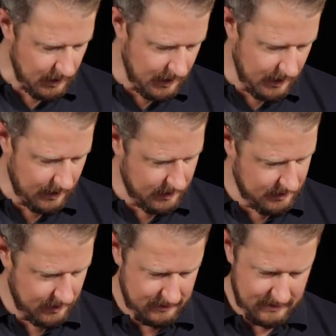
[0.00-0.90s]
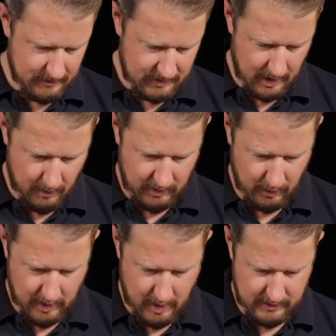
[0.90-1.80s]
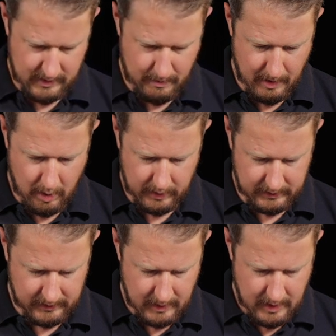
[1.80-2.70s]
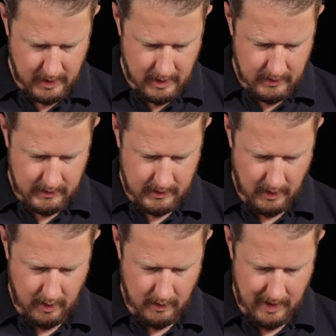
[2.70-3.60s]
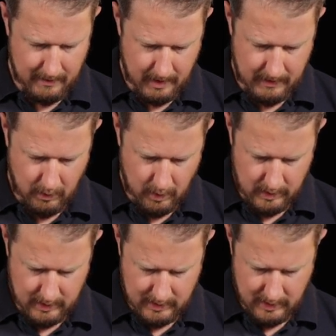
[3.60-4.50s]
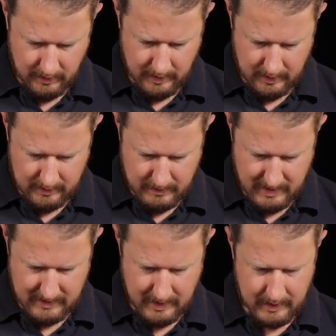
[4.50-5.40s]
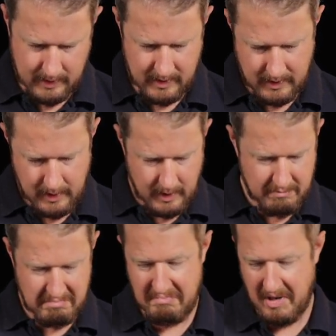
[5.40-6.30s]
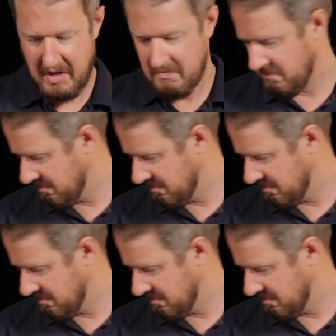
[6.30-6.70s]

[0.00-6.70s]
It doesn't seem to come with one of those in the box, so that might be one little thing that's missing, but